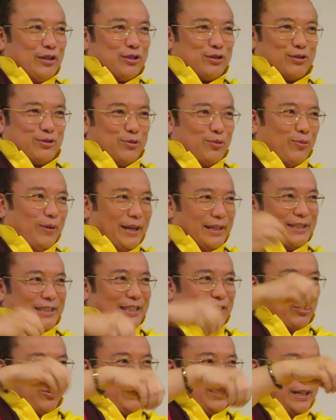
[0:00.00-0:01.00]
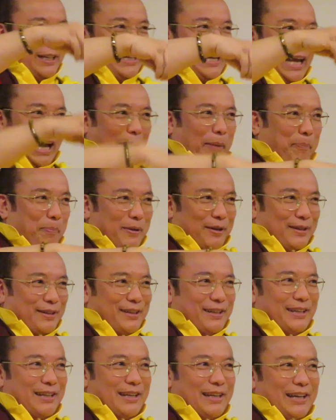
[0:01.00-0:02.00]
So once it already
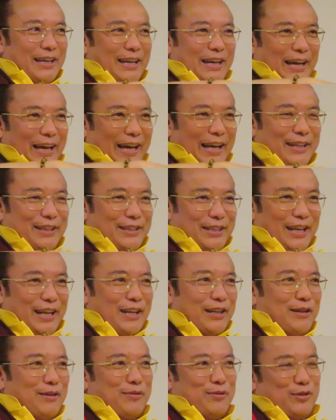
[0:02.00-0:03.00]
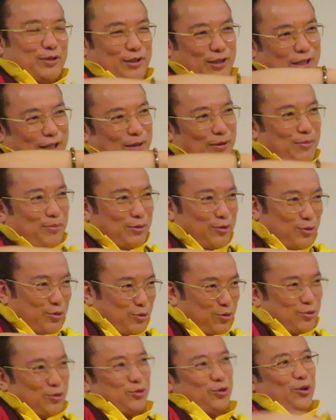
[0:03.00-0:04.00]
happened, and then to
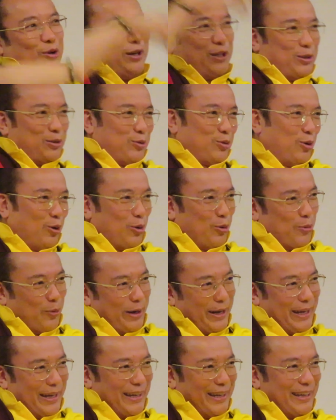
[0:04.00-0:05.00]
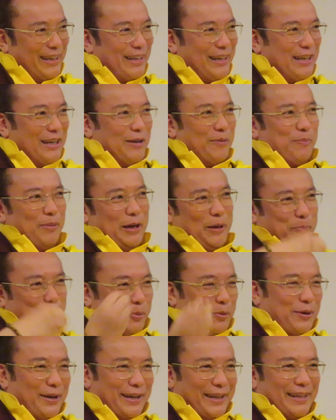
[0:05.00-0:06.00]
go away by
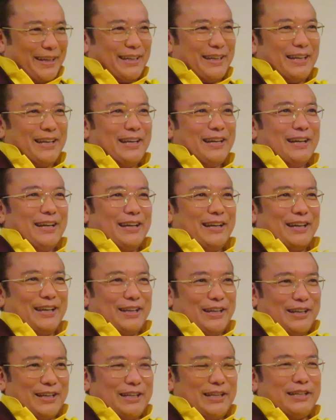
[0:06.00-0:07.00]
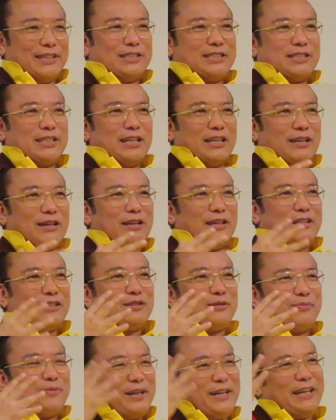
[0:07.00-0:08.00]
praying
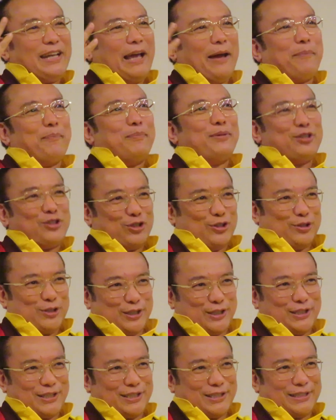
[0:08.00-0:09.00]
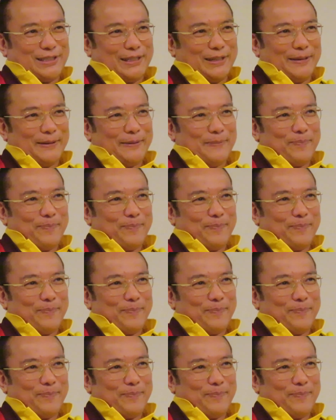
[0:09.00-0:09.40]
is very ambitious.